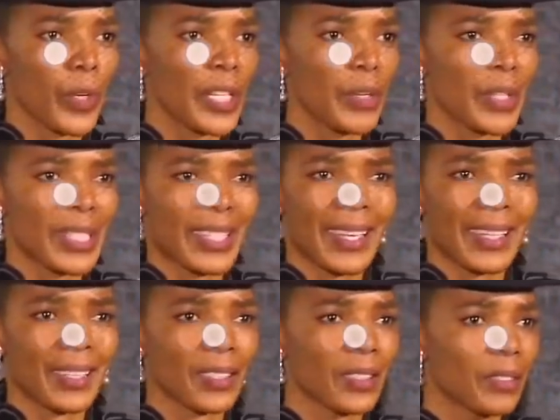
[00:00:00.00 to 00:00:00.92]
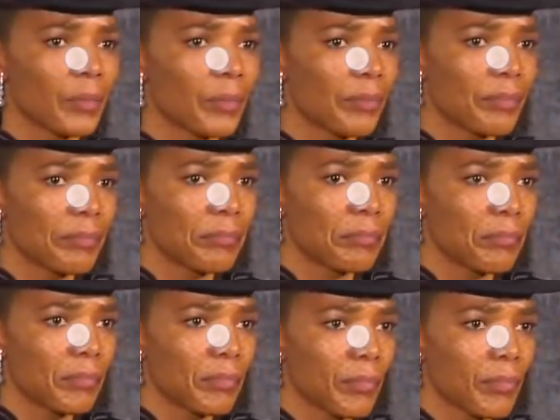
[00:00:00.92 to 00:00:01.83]
all the time. Every day is a
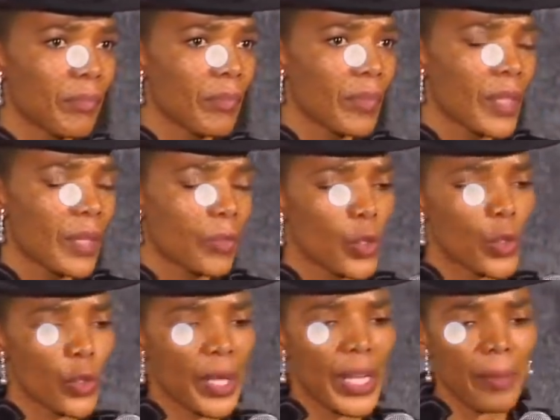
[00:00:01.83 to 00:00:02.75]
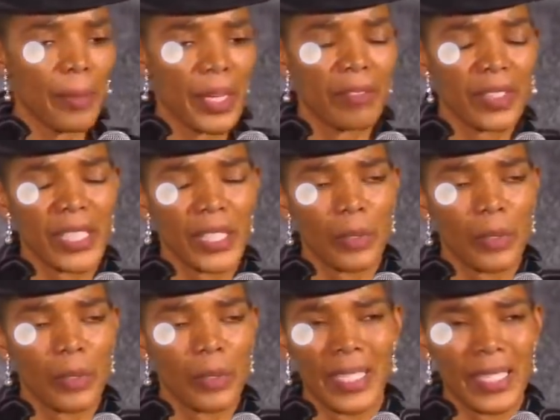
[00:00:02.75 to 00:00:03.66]
blessing. And
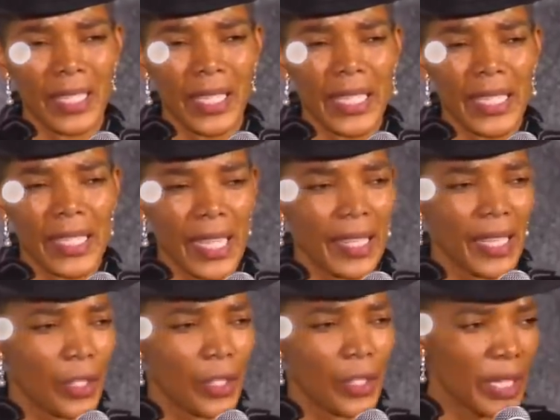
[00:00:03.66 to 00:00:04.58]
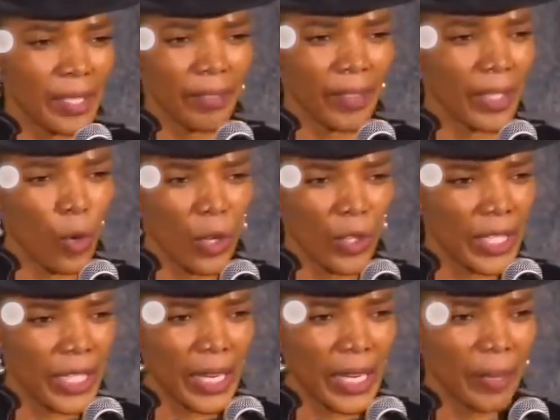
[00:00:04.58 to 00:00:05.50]
this man lived
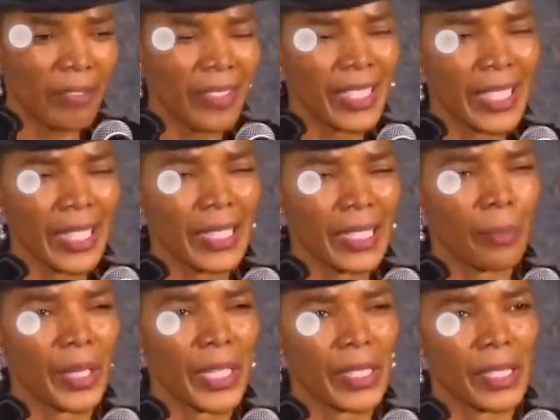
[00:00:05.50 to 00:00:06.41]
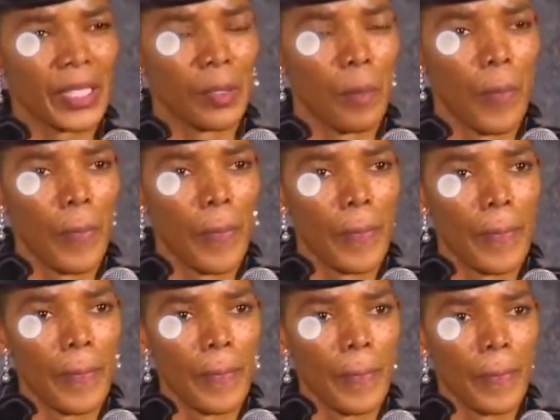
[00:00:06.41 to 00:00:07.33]
every day like it was his
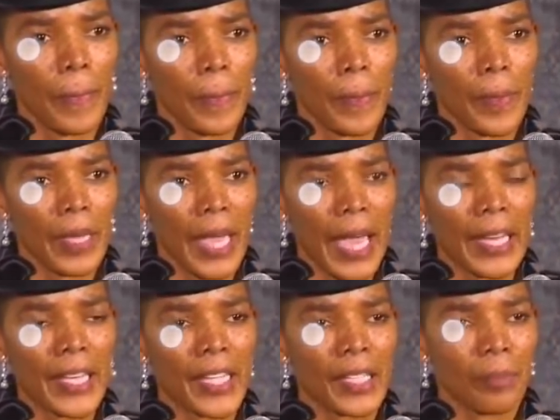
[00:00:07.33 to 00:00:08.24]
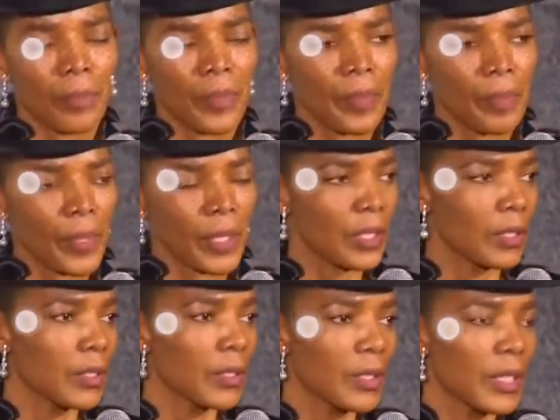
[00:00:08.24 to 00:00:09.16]
last day. Didn't do
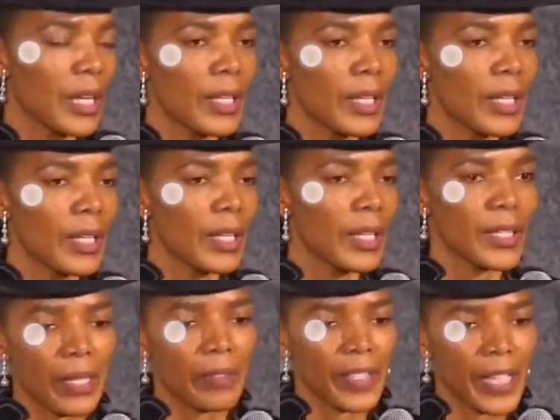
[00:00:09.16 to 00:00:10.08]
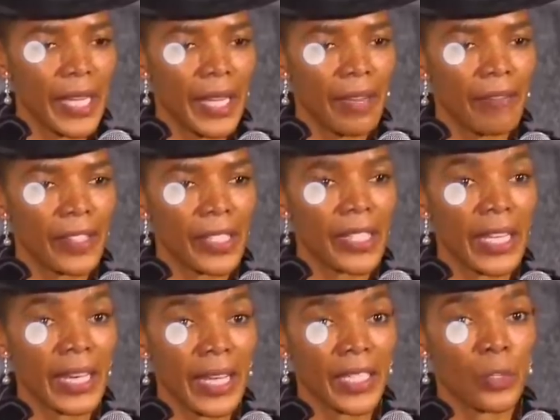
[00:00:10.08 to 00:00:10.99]
anything in half measures. Went
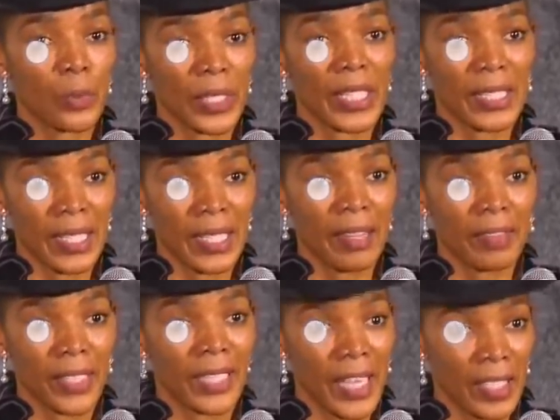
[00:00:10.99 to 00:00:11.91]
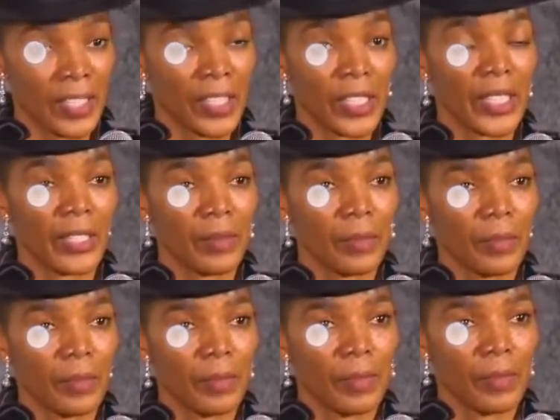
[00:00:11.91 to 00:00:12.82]
all in. Everything he did
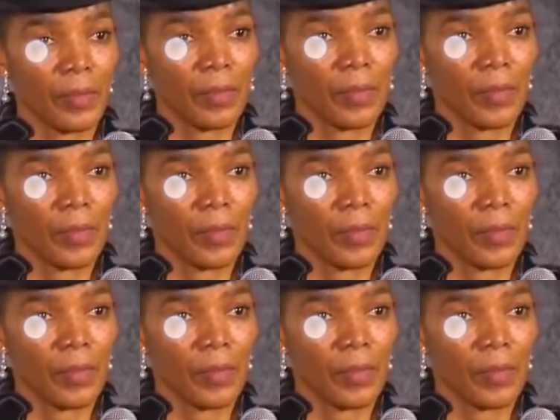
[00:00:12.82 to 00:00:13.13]
went all in.